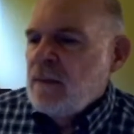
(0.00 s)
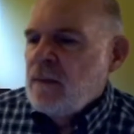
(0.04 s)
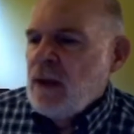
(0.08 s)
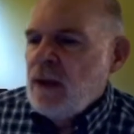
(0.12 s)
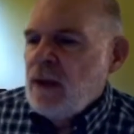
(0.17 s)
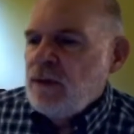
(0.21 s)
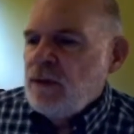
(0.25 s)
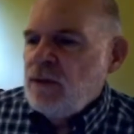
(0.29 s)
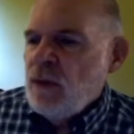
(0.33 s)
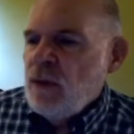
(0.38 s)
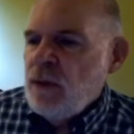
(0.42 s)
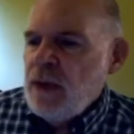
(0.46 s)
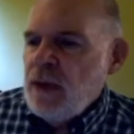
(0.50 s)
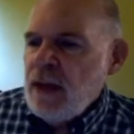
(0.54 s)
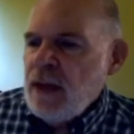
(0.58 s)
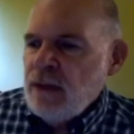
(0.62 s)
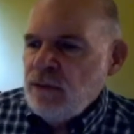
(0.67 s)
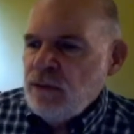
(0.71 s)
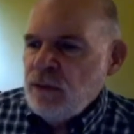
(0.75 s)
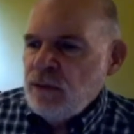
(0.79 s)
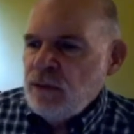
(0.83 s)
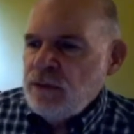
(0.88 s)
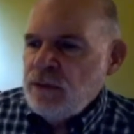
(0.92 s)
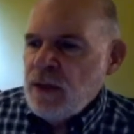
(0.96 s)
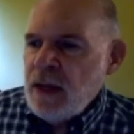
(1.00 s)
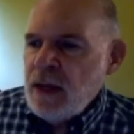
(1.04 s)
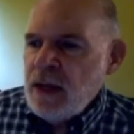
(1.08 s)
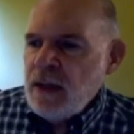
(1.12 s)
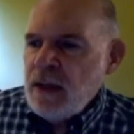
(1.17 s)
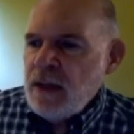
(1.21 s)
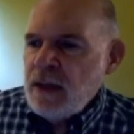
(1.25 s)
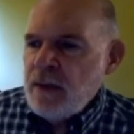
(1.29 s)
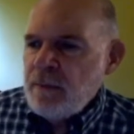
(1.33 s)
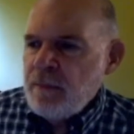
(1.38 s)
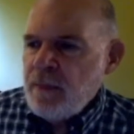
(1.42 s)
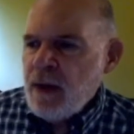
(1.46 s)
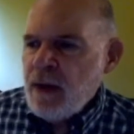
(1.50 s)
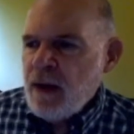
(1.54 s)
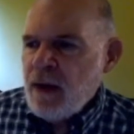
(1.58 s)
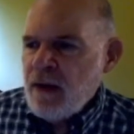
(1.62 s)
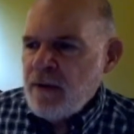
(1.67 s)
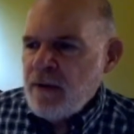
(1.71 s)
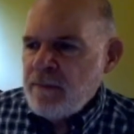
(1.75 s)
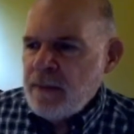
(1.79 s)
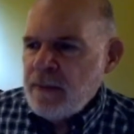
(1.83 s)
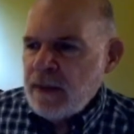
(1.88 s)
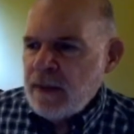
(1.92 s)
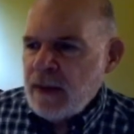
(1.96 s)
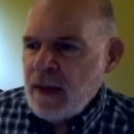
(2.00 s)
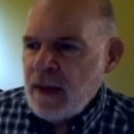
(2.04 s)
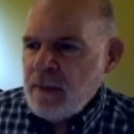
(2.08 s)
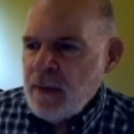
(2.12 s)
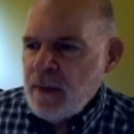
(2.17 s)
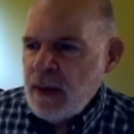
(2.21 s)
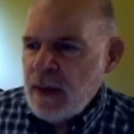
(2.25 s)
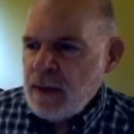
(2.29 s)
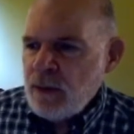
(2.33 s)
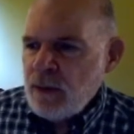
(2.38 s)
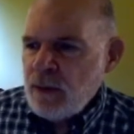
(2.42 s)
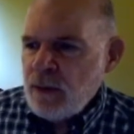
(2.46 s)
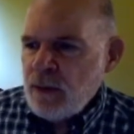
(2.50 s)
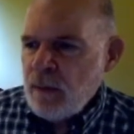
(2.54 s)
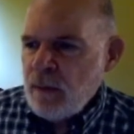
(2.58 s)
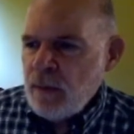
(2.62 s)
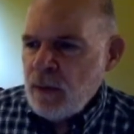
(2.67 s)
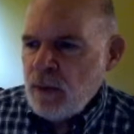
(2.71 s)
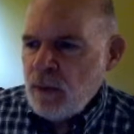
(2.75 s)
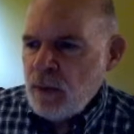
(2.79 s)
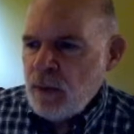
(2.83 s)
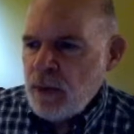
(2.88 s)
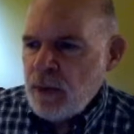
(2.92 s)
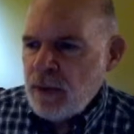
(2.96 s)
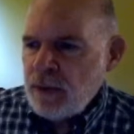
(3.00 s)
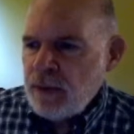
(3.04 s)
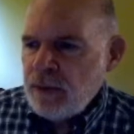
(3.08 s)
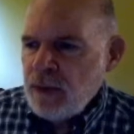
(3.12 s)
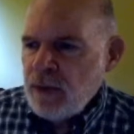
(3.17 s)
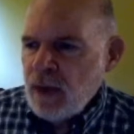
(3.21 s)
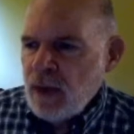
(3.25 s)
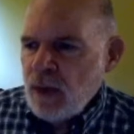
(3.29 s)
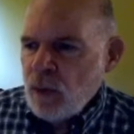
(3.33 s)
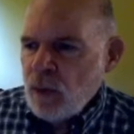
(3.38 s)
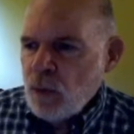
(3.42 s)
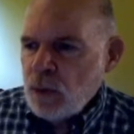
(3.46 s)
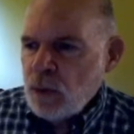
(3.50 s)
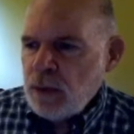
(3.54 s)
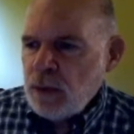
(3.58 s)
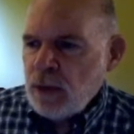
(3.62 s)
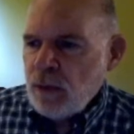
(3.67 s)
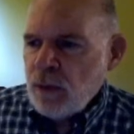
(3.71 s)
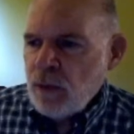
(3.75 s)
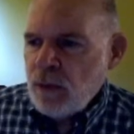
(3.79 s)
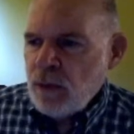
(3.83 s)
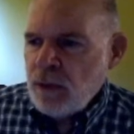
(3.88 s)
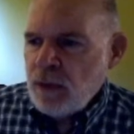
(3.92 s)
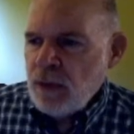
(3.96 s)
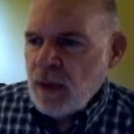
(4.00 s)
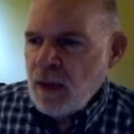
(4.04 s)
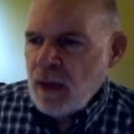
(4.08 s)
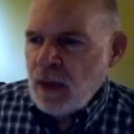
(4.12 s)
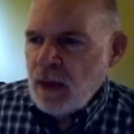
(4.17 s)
So the answer is none of the above, but I might quibble with working with